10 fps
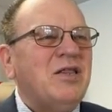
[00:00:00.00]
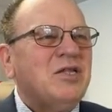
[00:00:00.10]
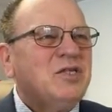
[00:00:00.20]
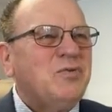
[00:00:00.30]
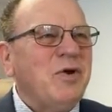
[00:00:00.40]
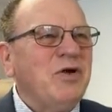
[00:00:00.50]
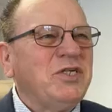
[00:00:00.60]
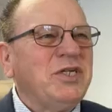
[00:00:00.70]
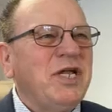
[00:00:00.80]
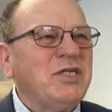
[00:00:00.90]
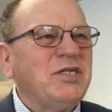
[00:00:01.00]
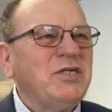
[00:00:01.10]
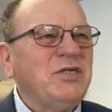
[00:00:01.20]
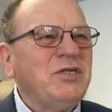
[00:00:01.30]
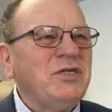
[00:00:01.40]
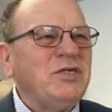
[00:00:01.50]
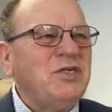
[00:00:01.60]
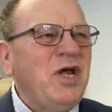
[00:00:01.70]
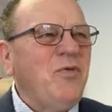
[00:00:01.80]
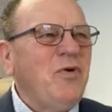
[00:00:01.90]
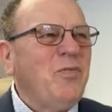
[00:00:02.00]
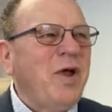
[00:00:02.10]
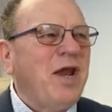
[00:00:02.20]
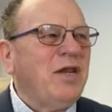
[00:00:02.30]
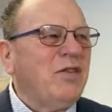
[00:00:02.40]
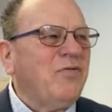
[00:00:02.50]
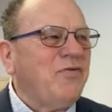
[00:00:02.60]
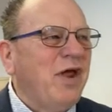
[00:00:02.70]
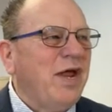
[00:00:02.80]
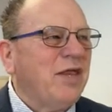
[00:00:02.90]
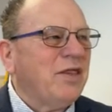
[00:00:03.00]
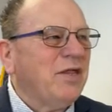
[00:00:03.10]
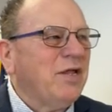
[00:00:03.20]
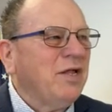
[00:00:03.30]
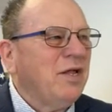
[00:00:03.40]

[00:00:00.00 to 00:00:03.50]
the Spirit says, some will abandon the faith.